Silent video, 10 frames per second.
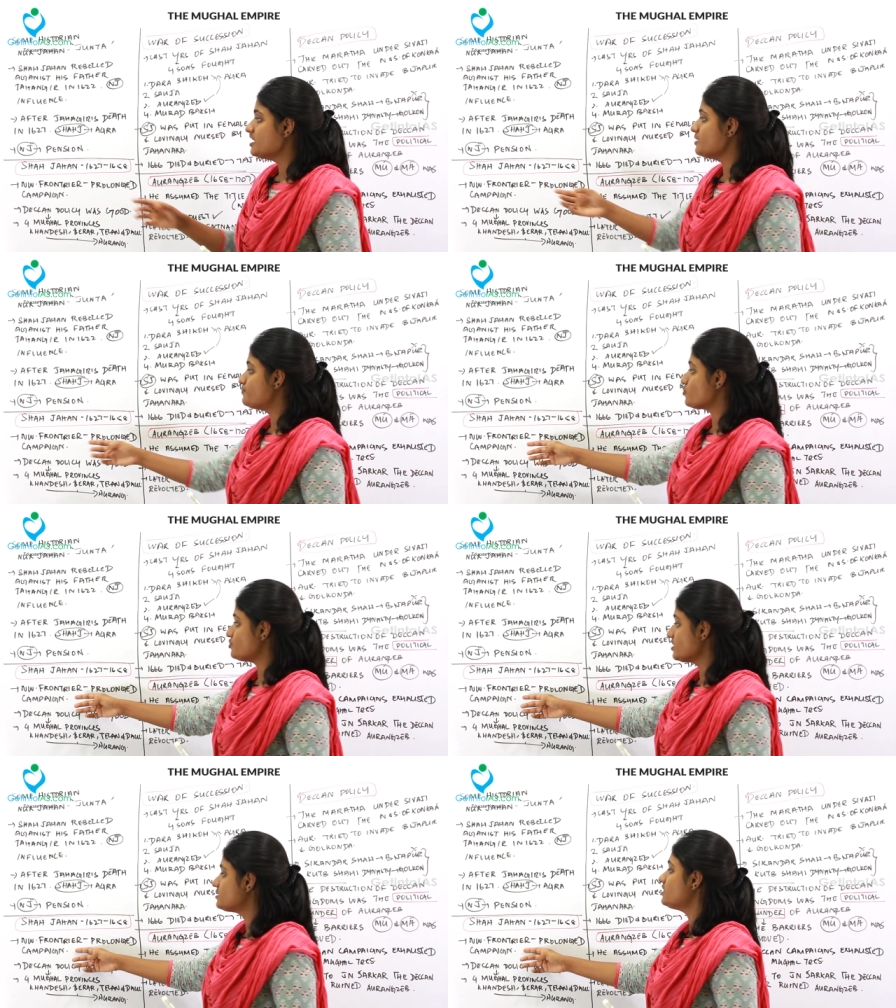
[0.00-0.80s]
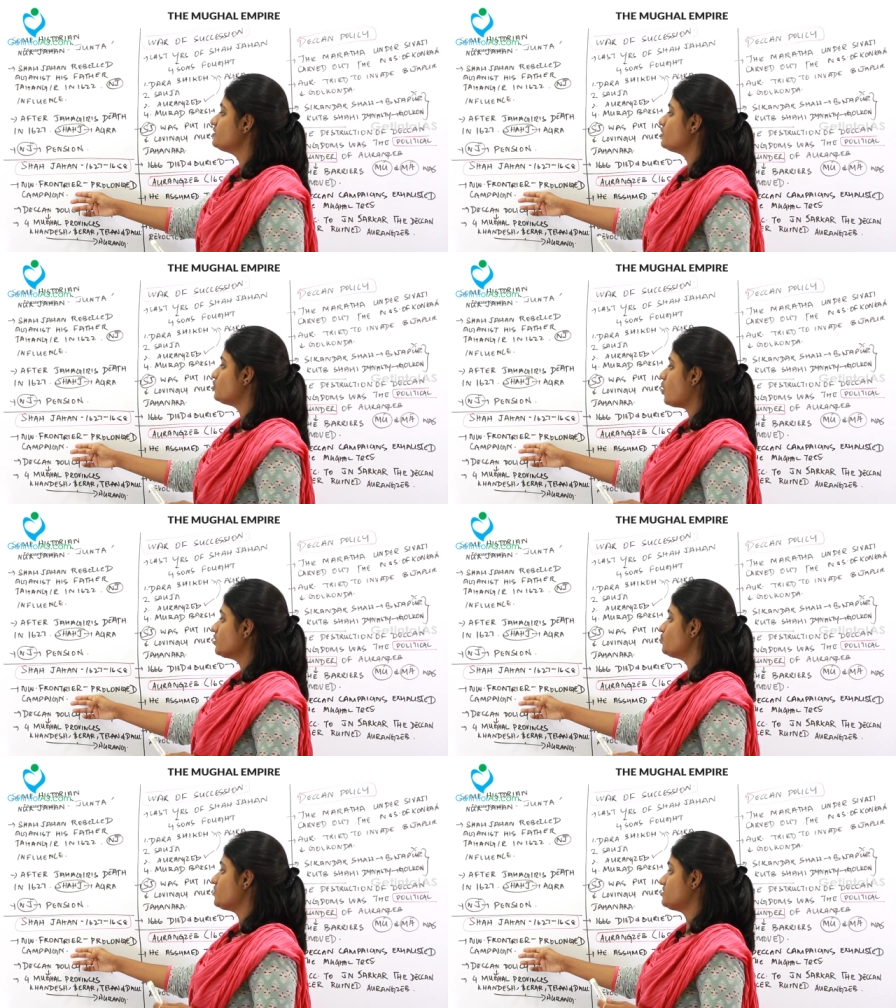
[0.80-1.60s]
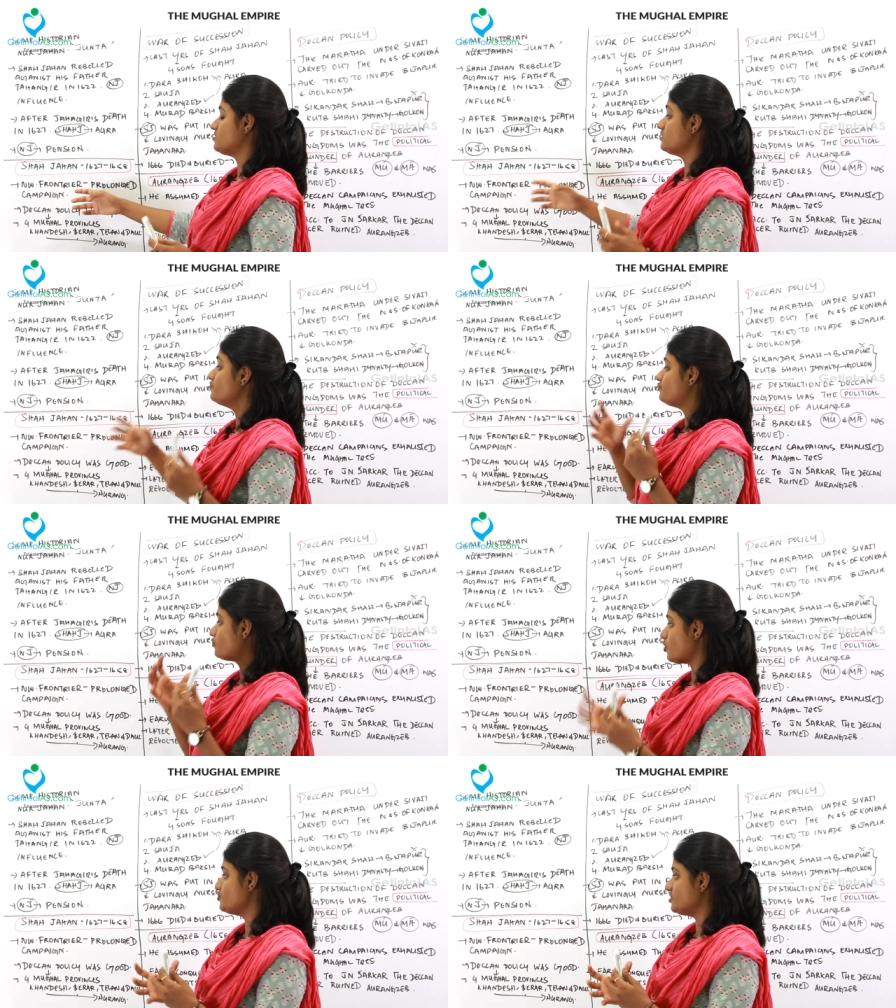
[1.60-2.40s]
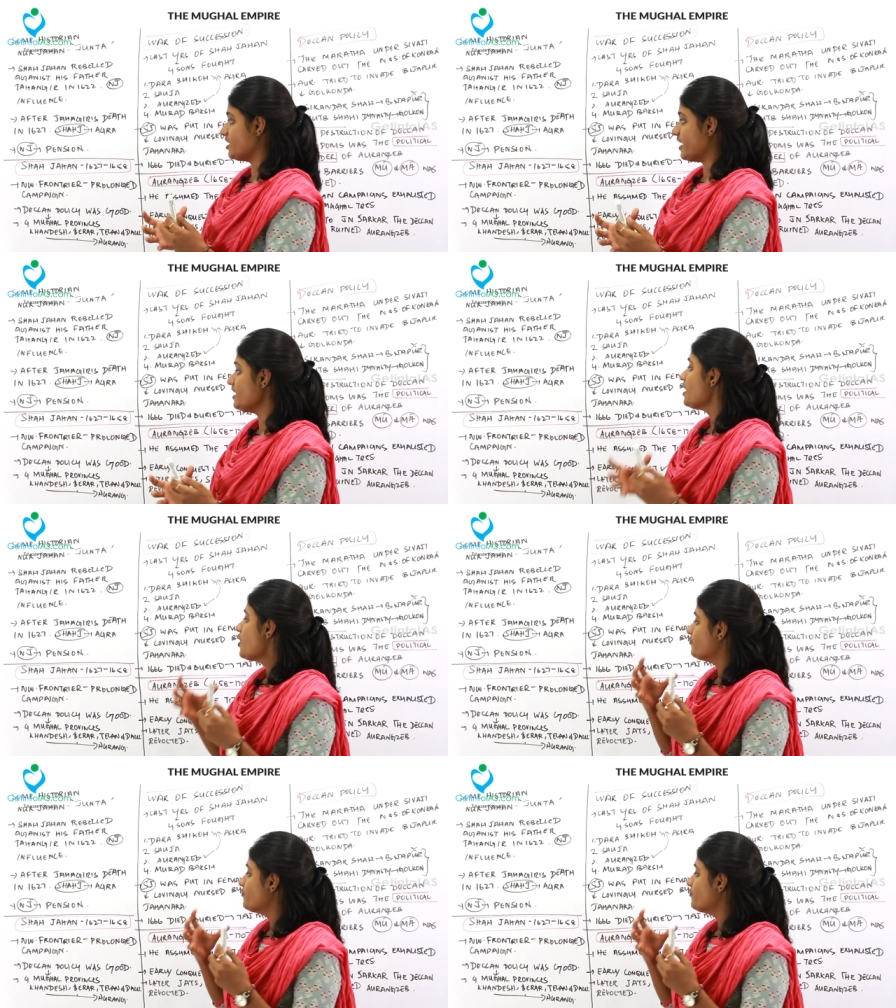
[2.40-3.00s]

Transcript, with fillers: He protected the northwestern frontier